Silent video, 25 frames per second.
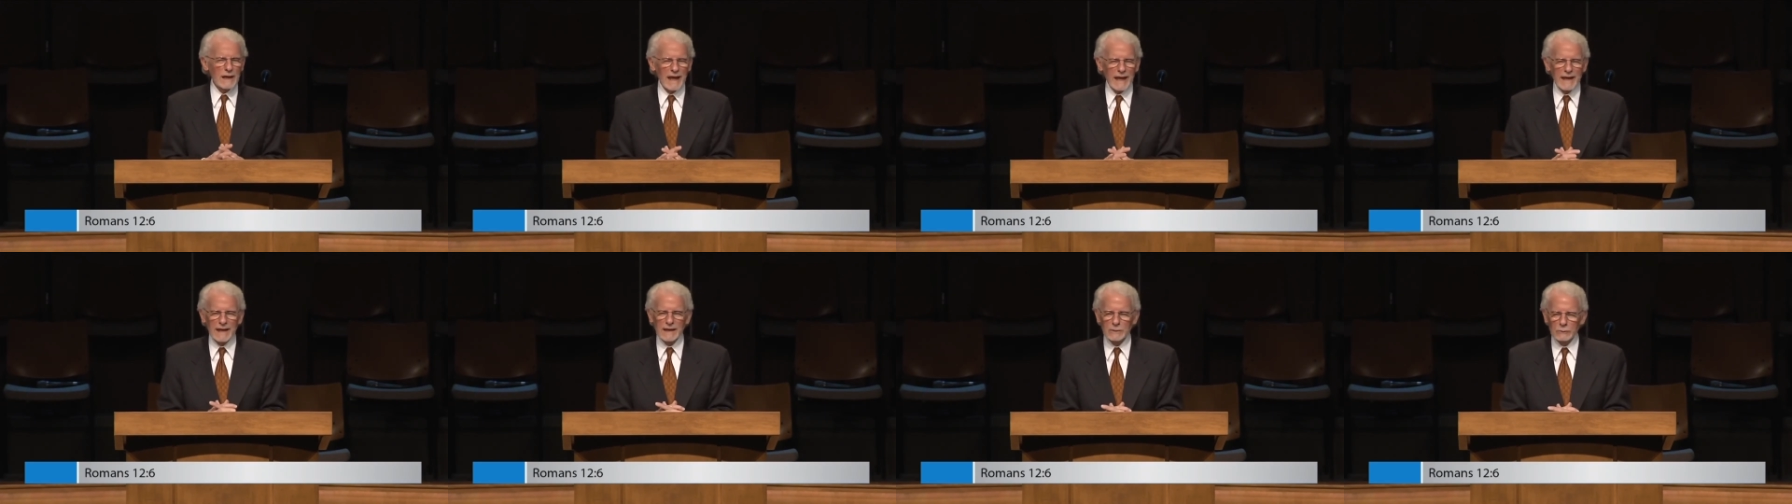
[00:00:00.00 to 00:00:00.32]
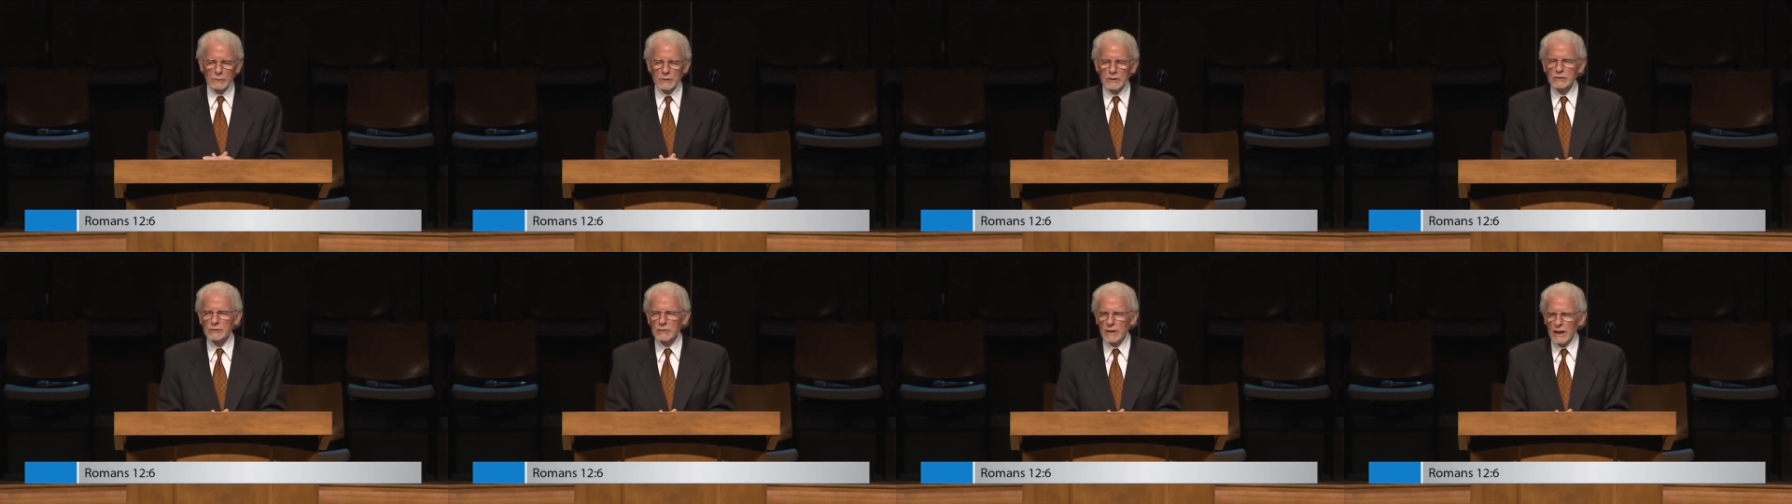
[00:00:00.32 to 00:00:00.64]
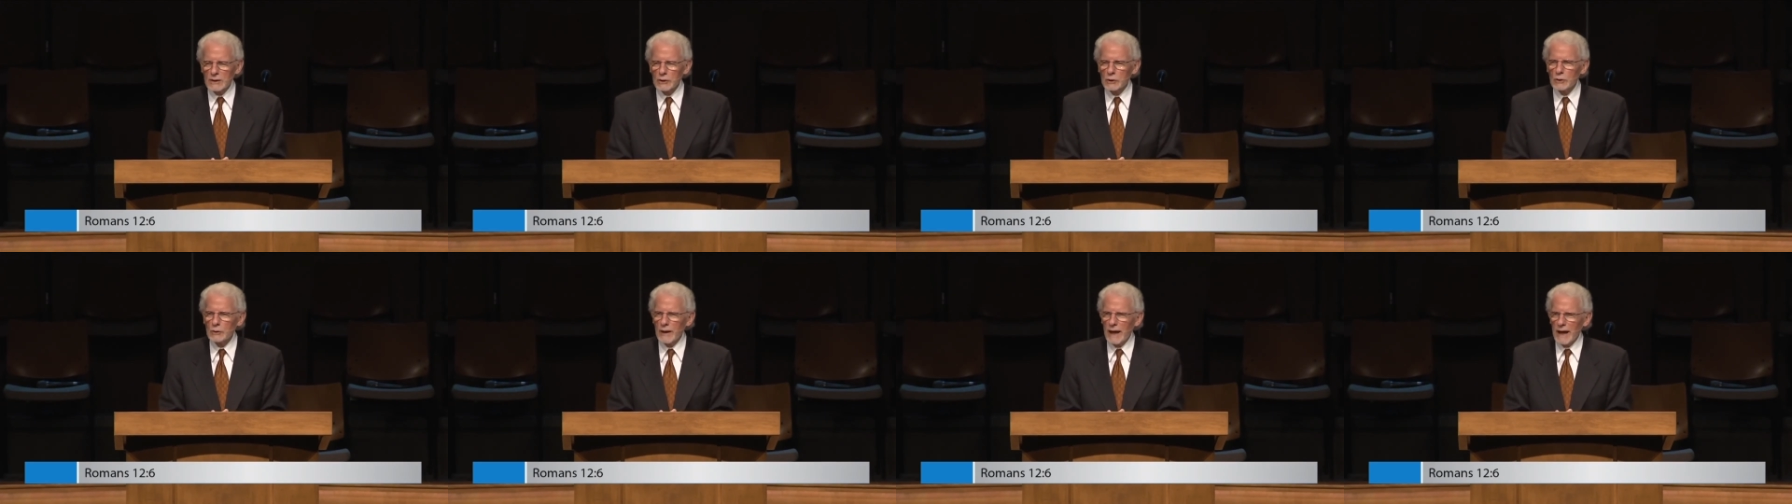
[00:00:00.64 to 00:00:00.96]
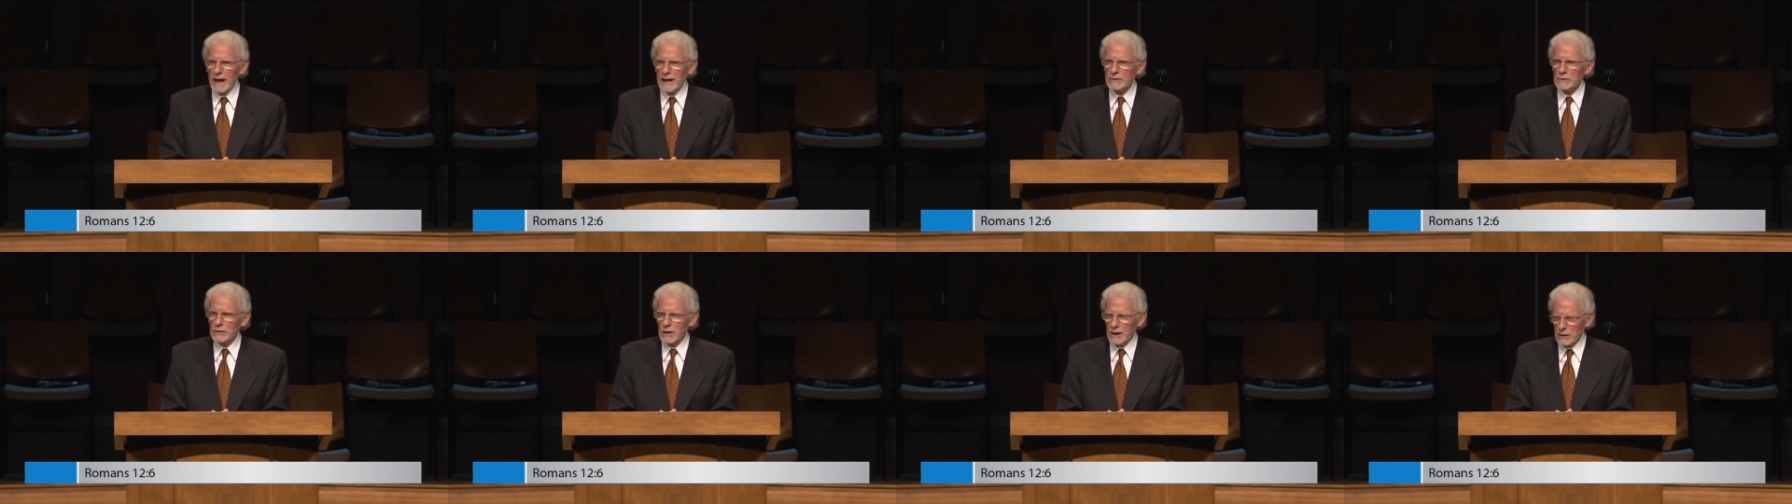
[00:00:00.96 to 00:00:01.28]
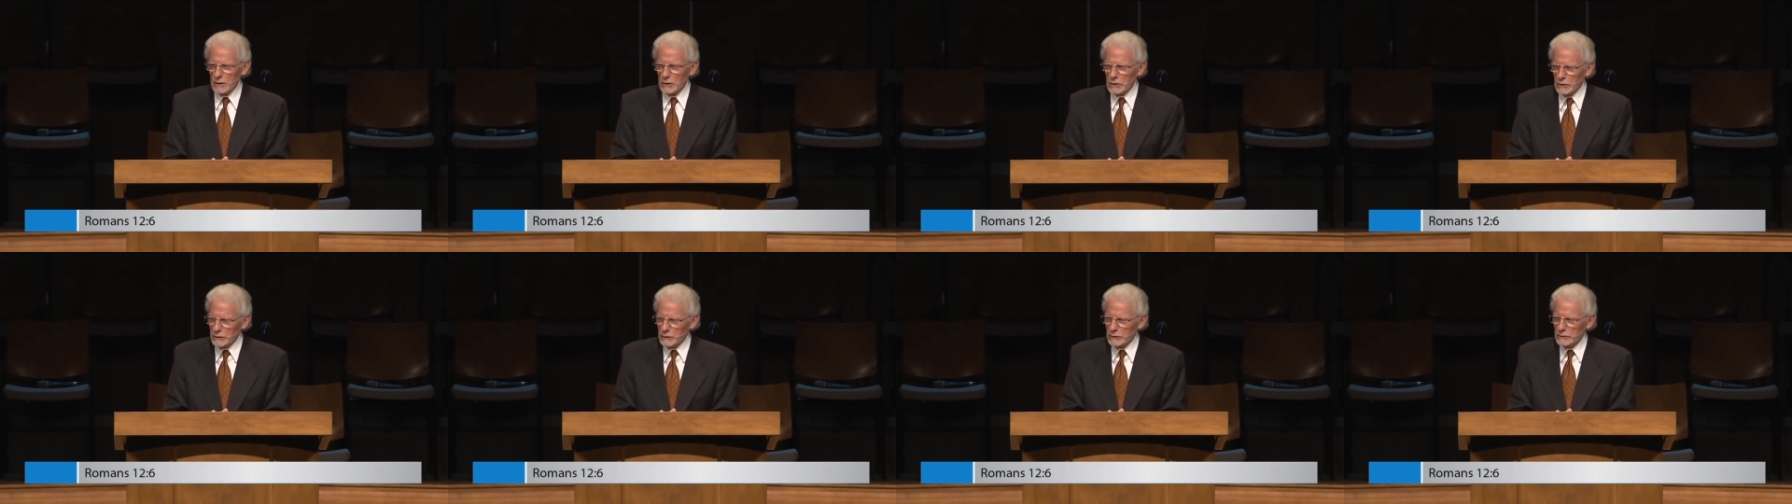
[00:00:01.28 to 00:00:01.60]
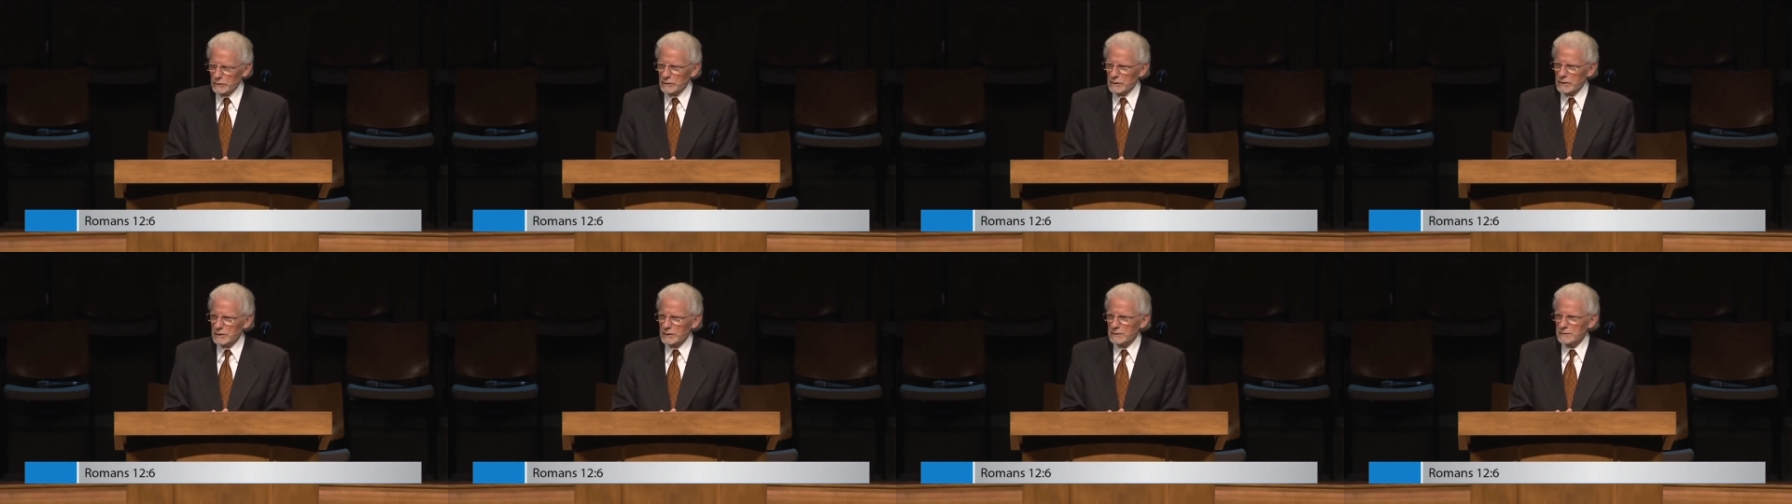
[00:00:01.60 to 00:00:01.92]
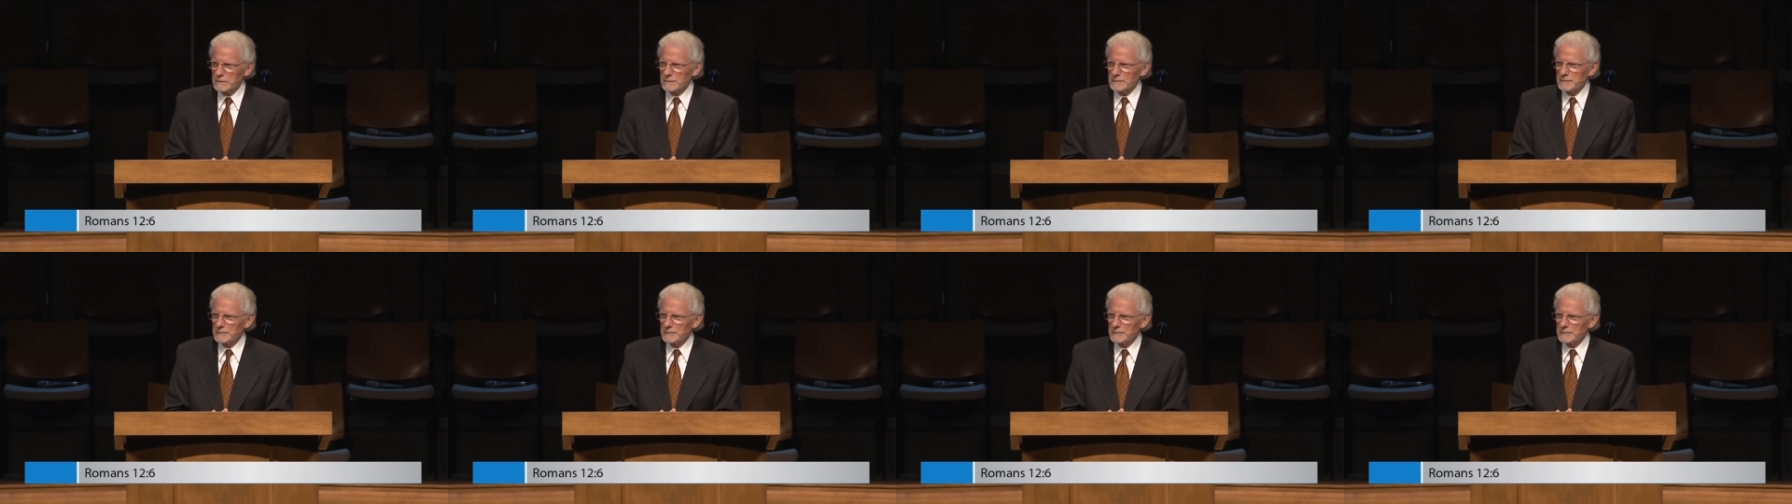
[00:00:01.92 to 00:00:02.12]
language that you had not learned.